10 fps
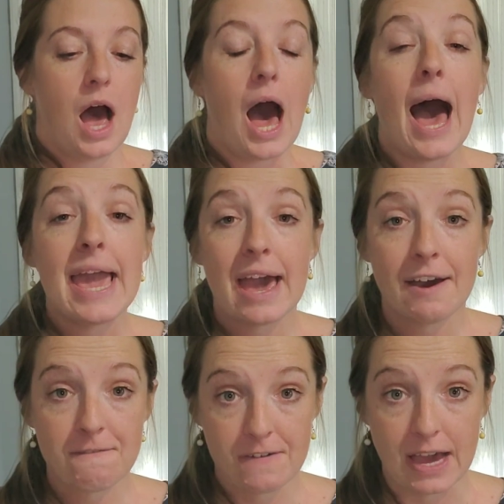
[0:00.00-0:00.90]
I
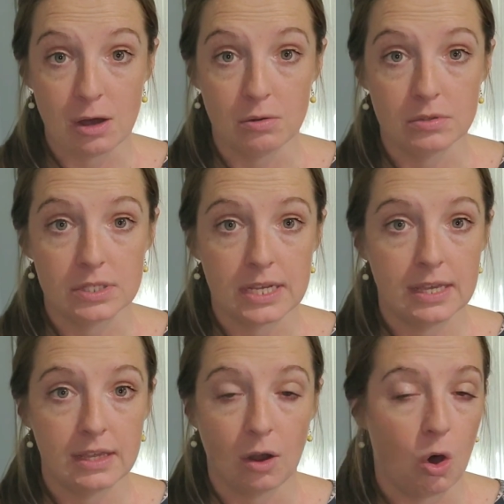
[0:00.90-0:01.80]
have found
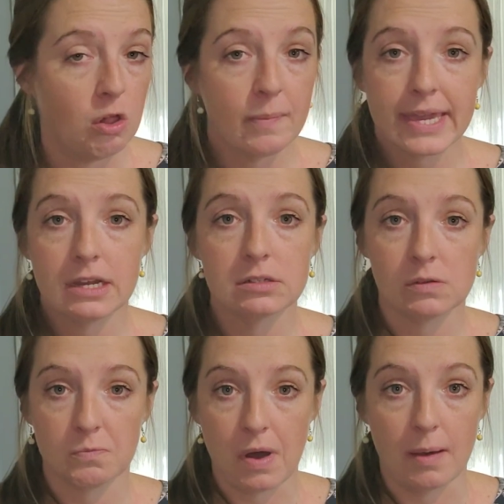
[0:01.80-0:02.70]
in all my years
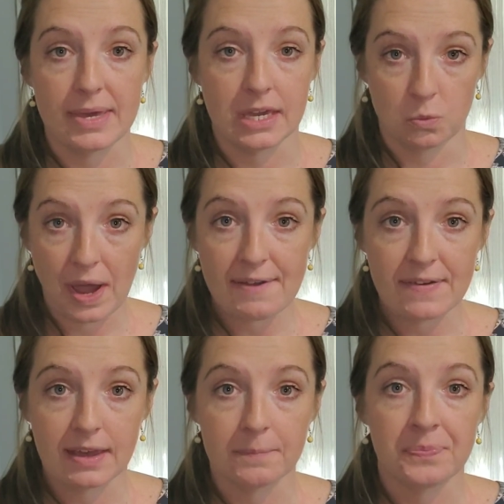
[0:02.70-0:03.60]
of momming and
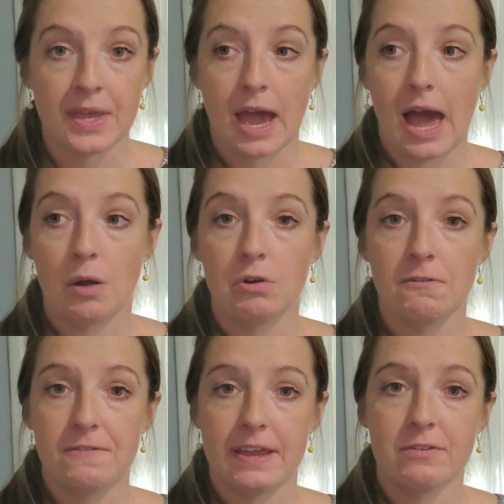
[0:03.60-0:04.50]
wifing, our
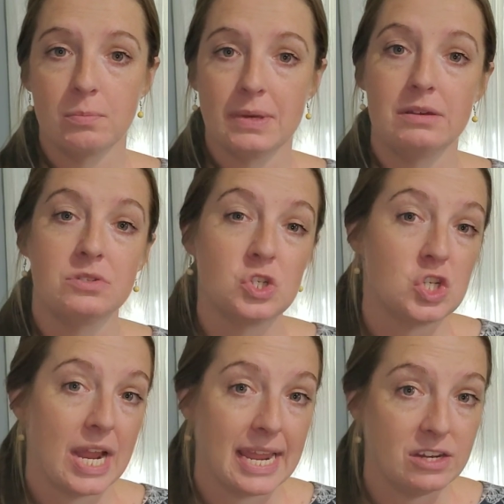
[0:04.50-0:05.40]
favorite meals
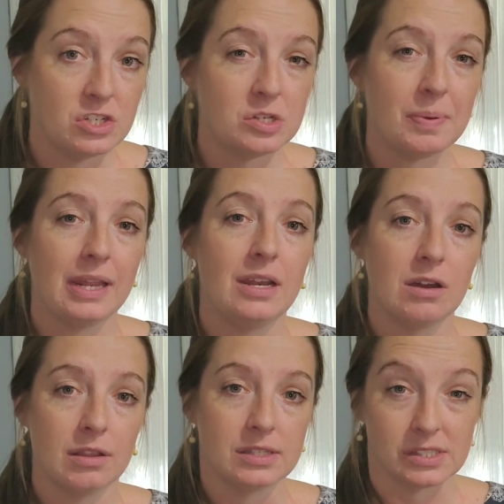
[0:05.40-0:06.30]
change depending
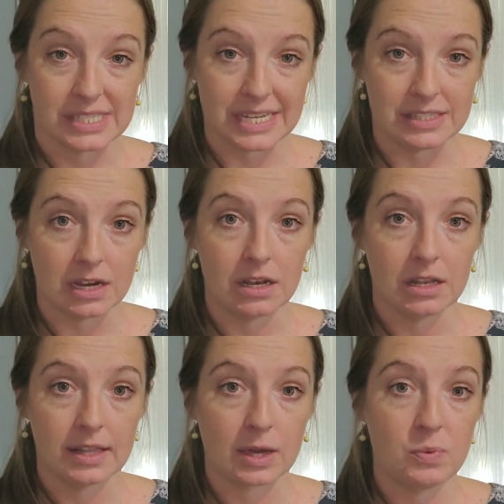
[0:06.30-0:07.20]
on the season.
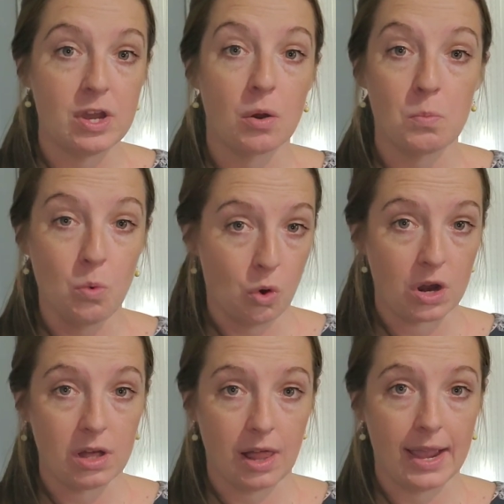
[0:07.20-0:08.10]
Like, we are more
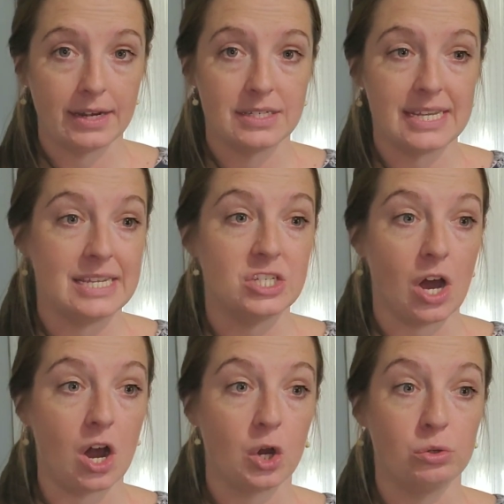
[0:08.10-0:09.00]
inclined to eat
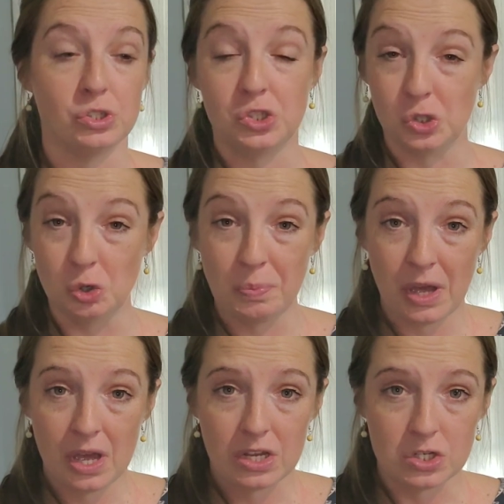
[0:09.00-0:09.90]
taco soup
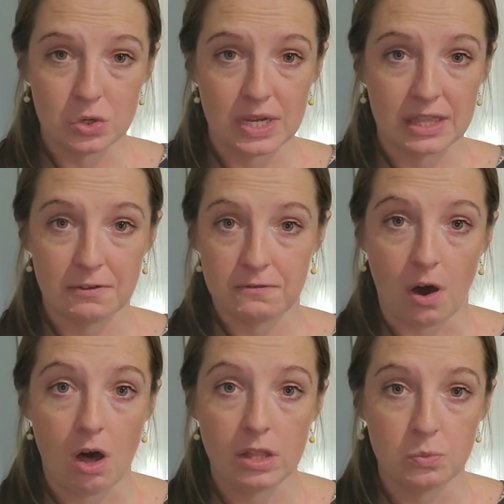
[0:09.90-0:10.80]
during the
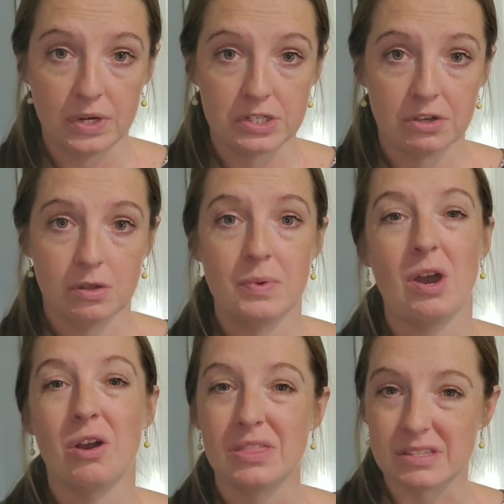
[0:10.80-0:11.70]
fall and winter than we
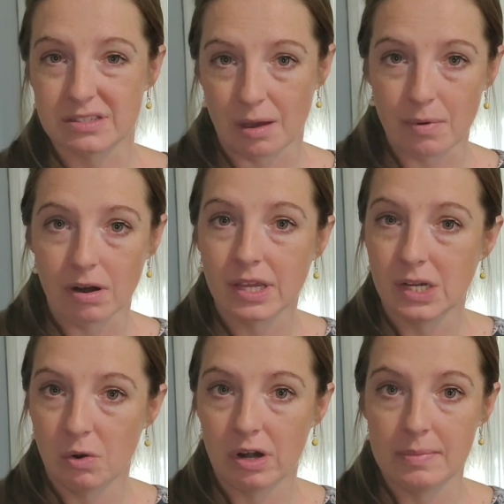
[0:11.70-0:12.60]
are in the summer. You
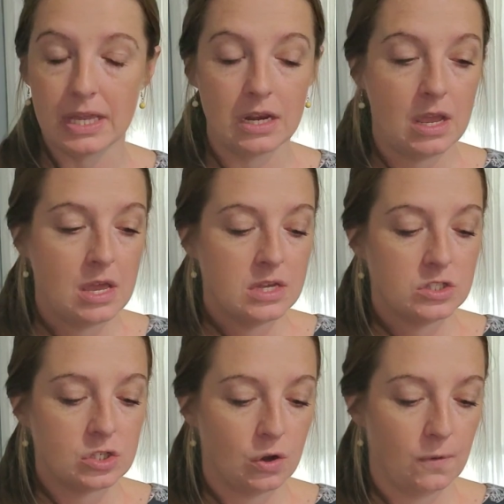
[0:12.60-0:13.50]
know what I mean?
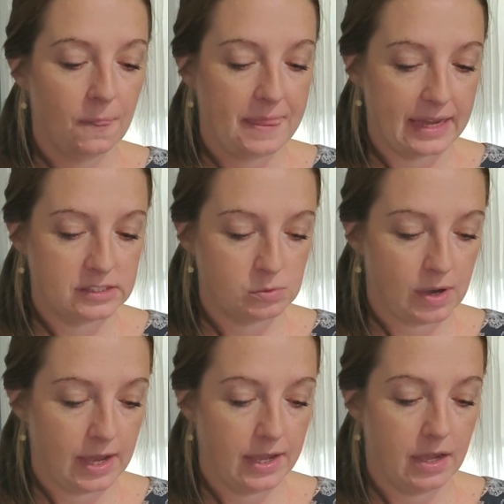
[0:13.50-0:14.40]
So that's
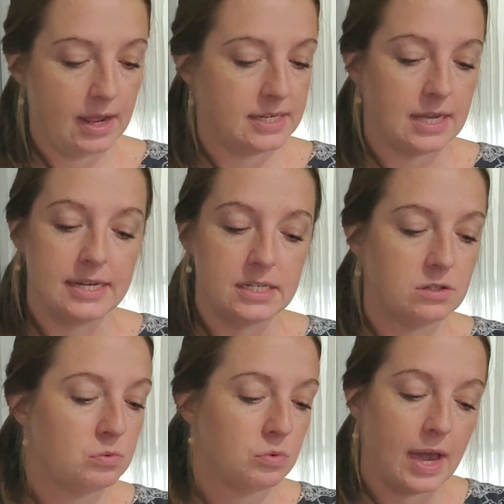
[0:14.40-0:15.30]
why, and I
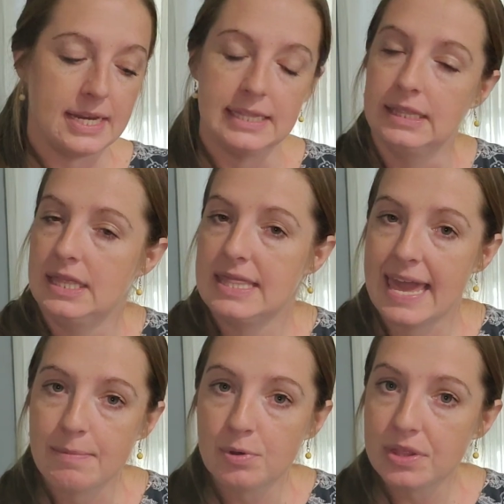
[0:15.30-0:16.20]
didn't
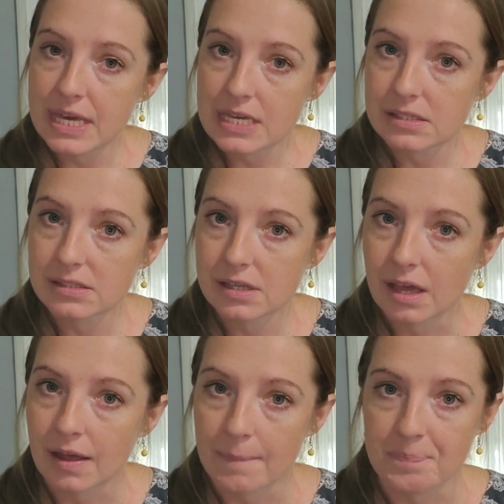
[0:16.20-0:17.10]
label these.
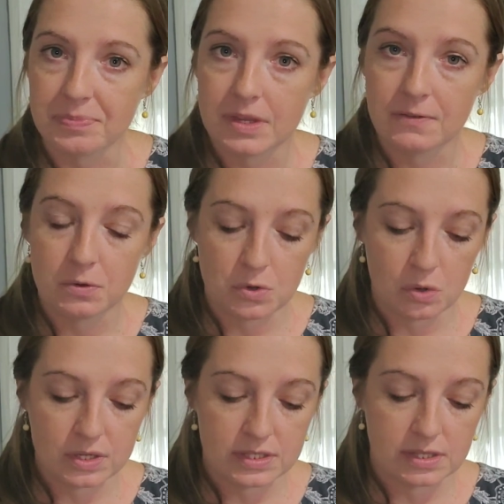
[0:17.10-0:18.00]
If you
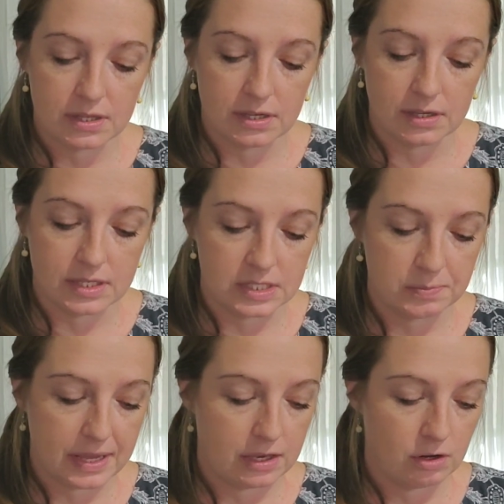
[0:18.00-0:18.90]
notice, this
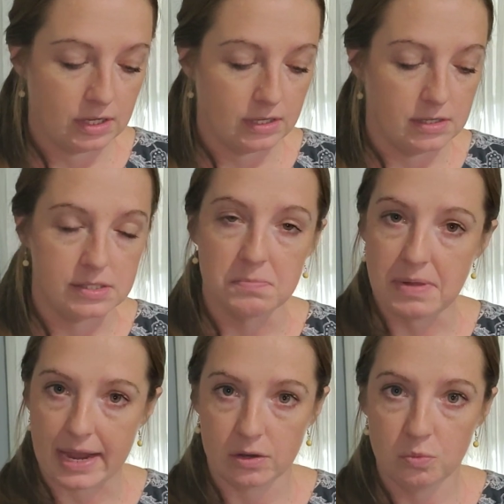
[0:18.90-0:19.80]
planner is
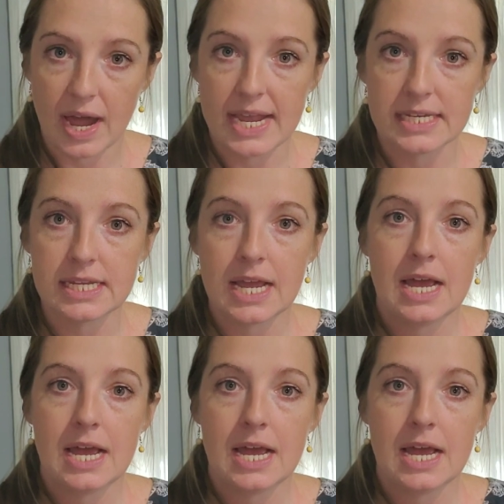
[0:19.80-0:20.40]
black and white.